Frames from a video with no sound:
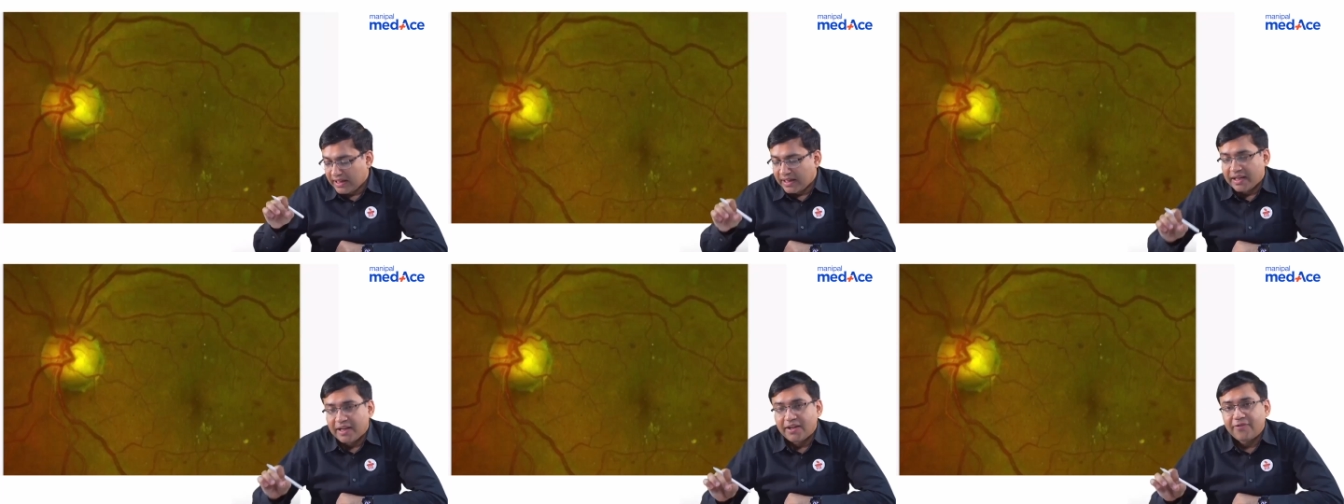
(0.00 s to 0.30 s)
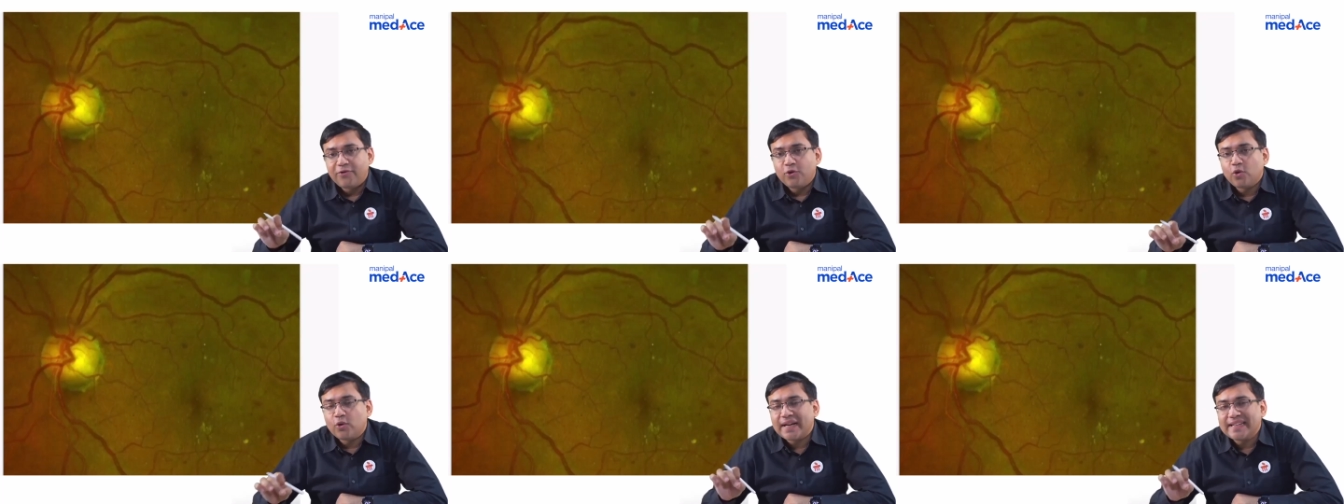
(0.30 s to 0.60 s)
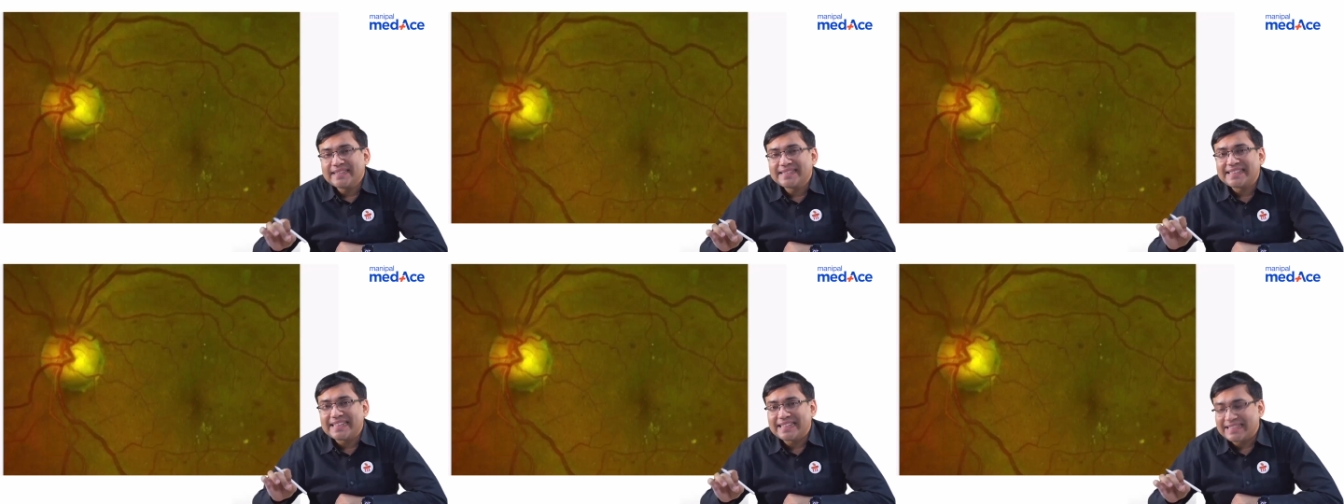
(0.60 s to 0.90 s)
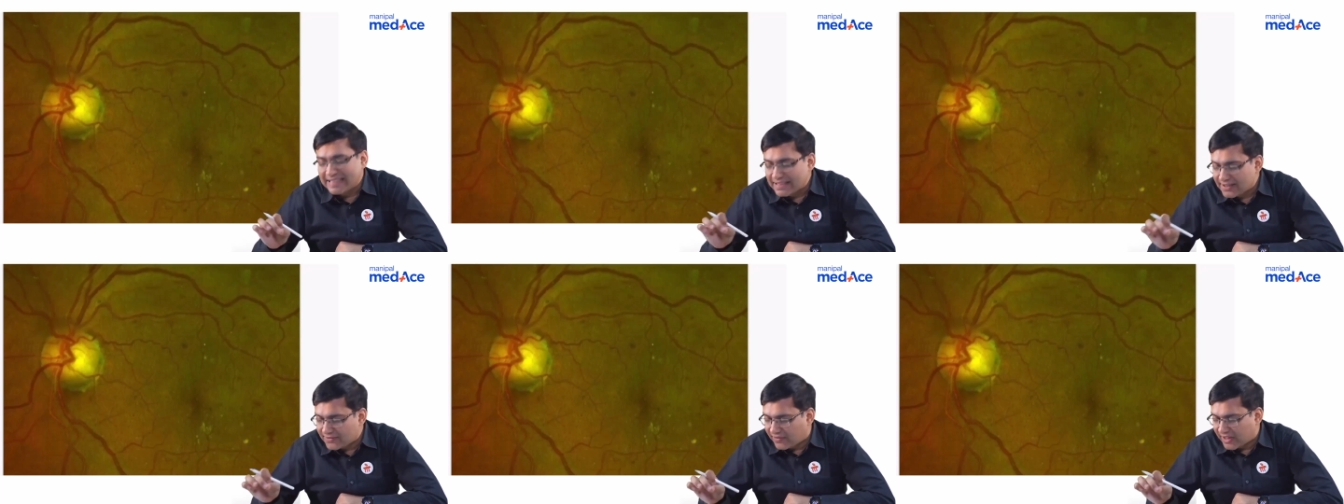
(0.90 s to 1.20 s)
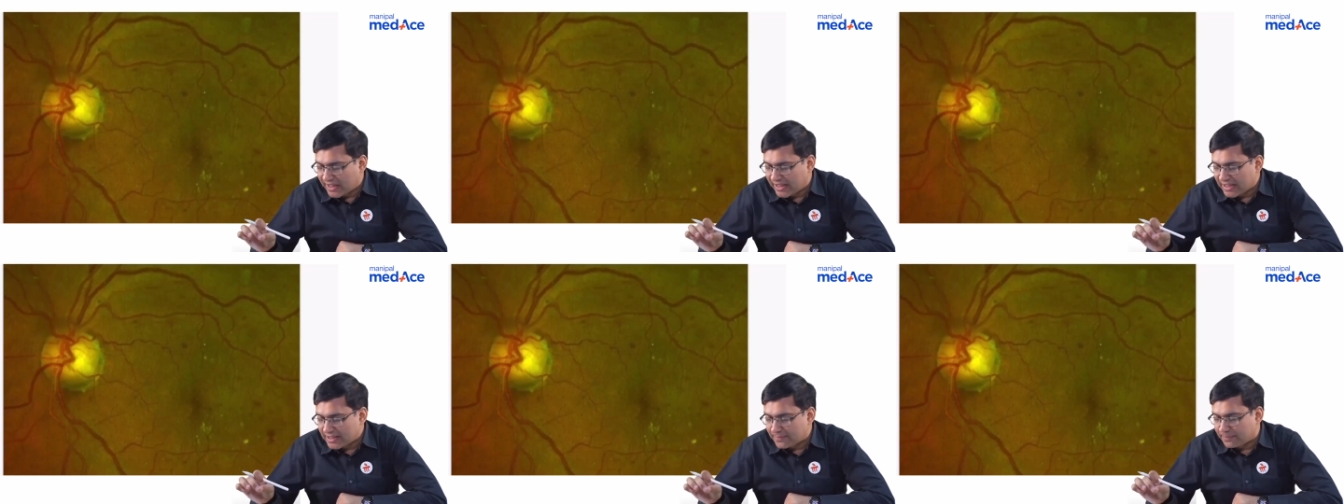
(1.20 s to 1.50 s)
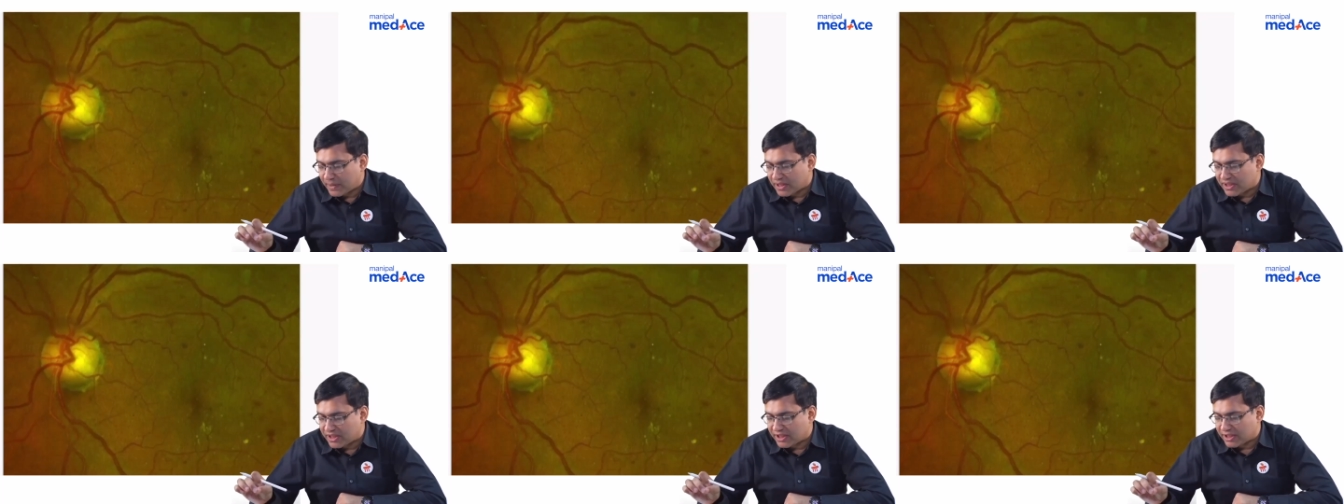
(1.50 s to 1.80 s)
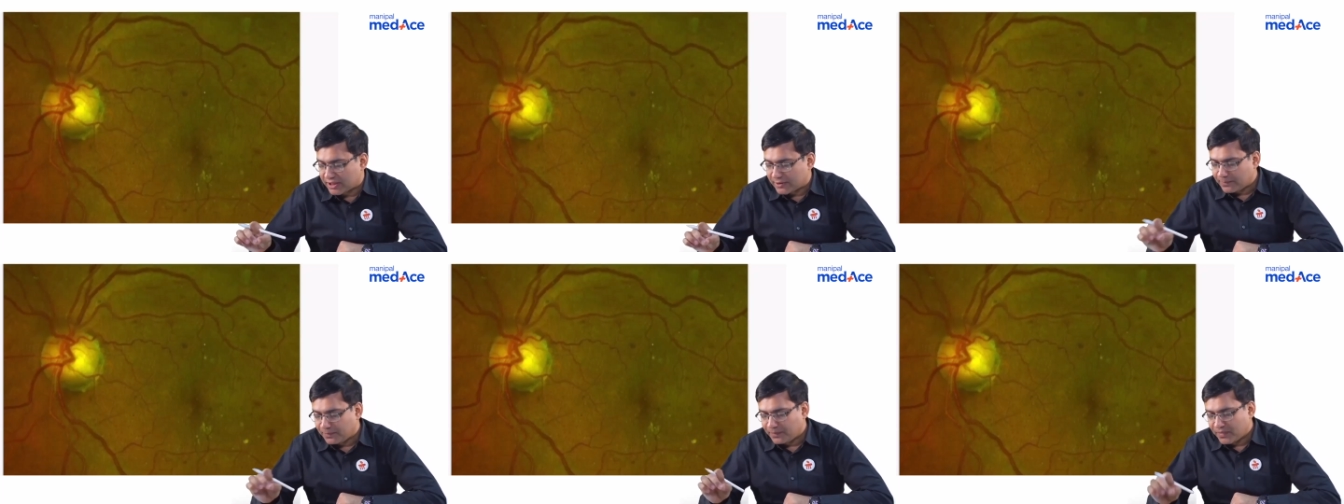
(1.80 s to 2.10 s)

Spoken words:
If you can see this fundus picture,